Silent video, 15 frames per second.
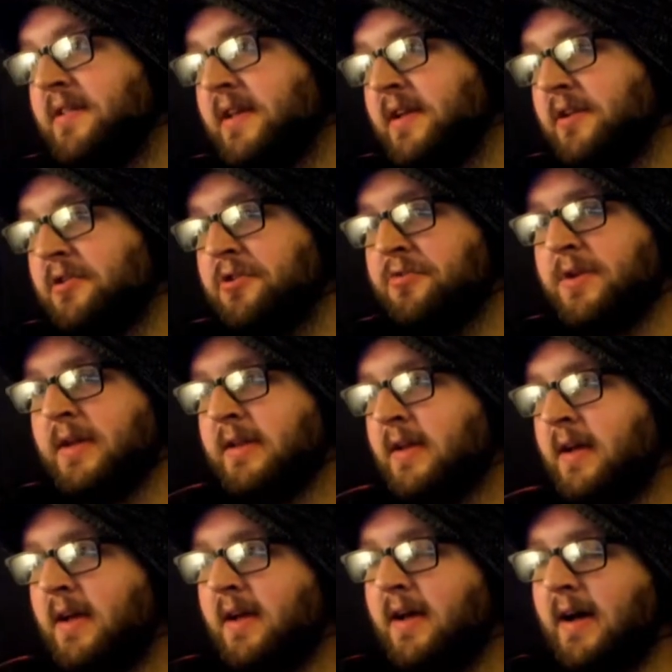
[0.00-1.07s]
include it,
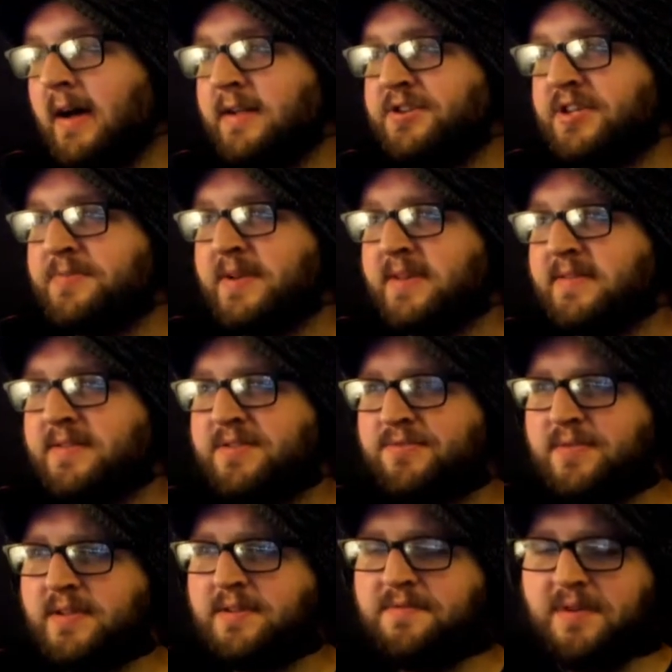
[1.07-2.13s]
just because it's a
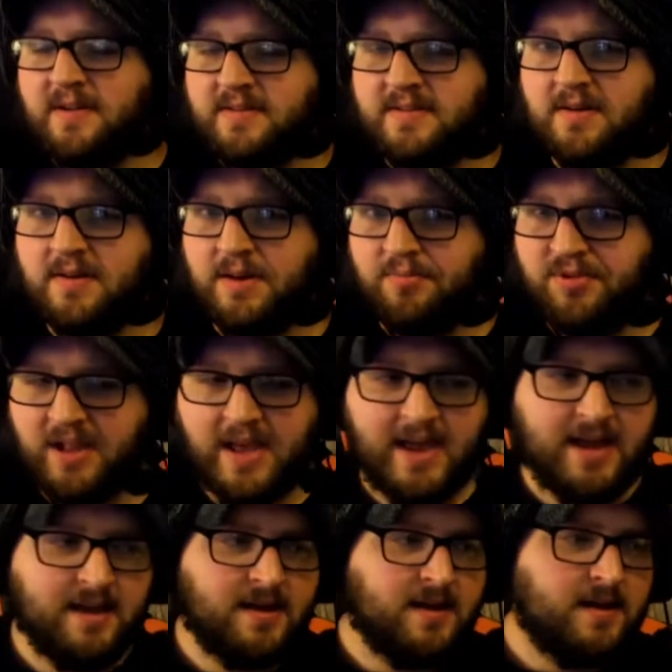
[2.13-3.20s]
really fun song to
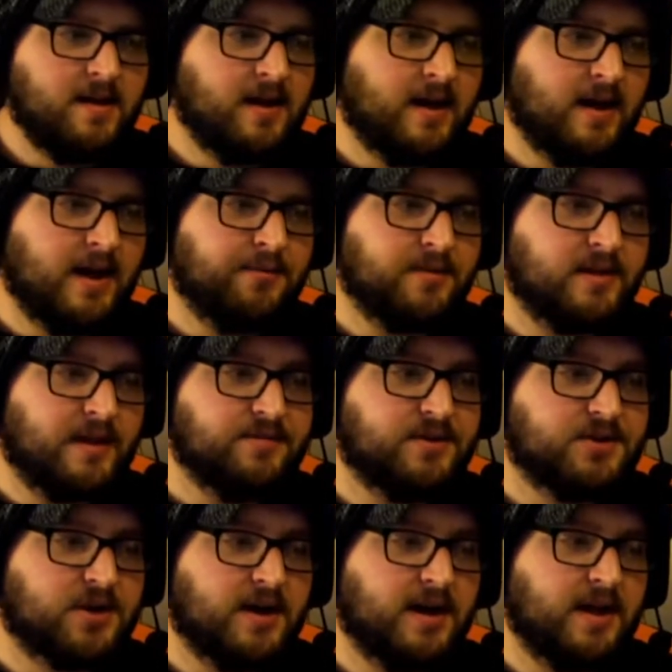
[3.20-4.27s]
play. I would love to
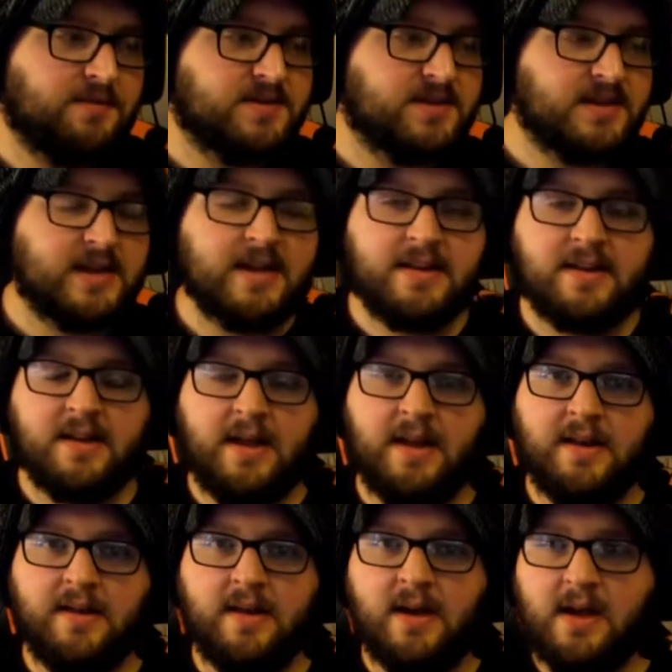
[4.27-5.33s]
try to FC it,
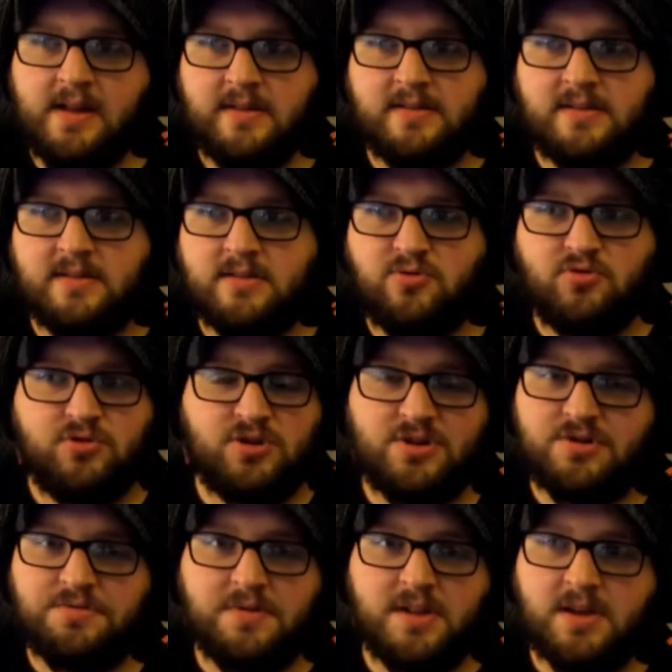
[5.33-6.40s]
and it's
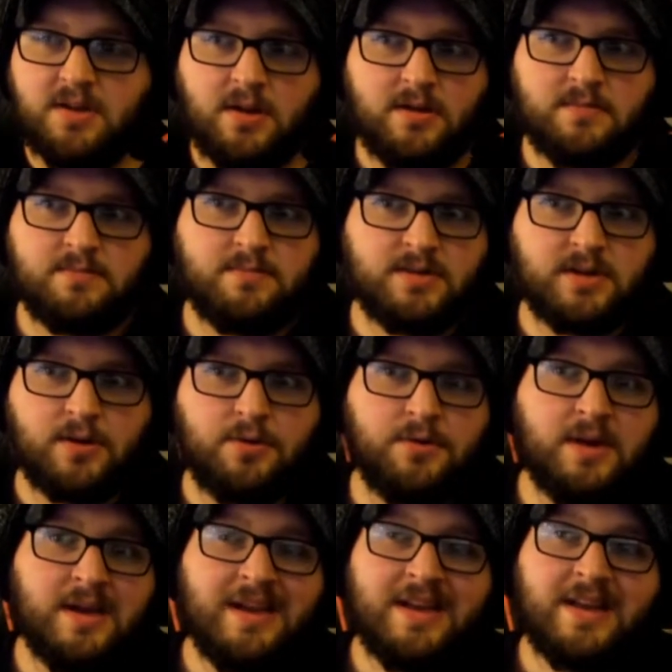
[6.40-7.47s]
just really good. So
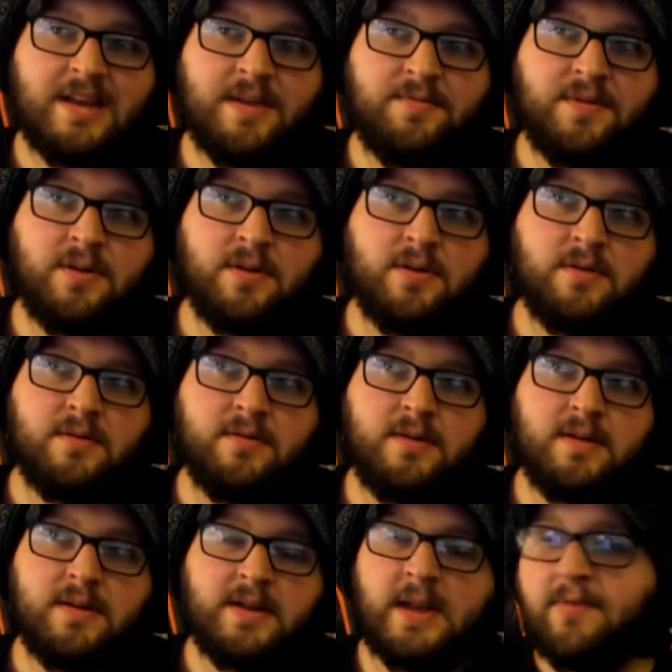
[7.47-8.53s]
even
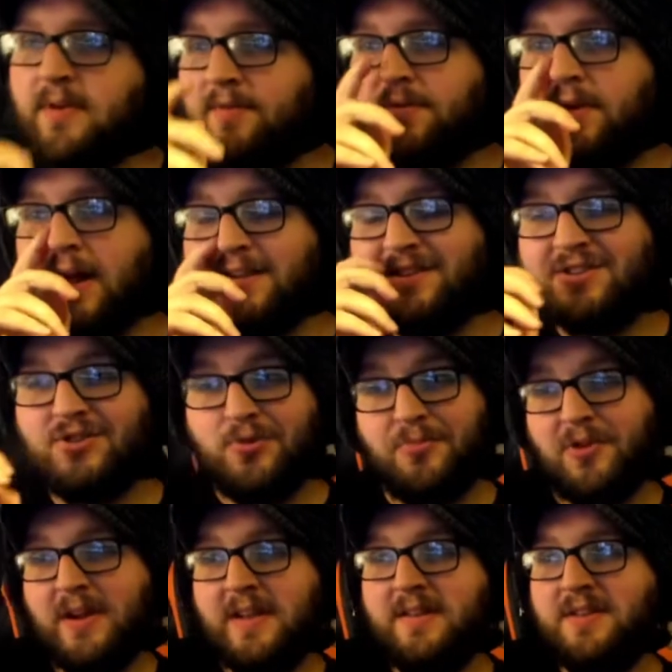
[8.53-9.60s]
if you're not
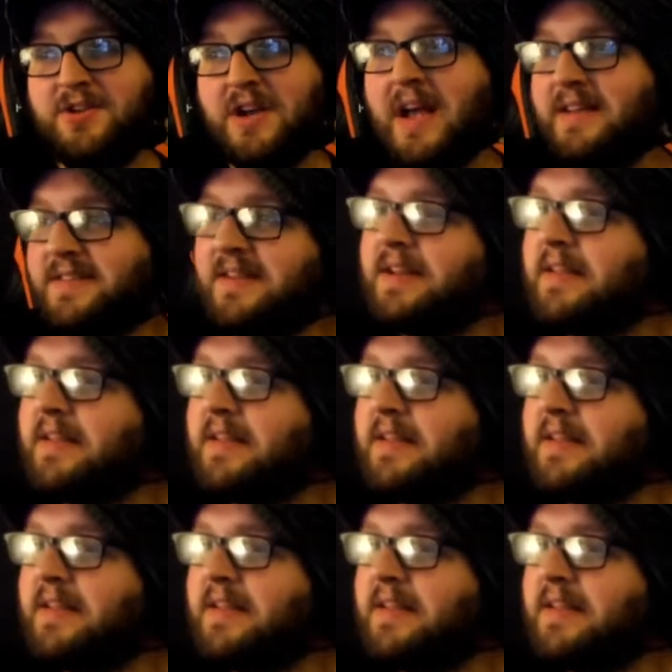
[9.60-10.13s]
super into jazz and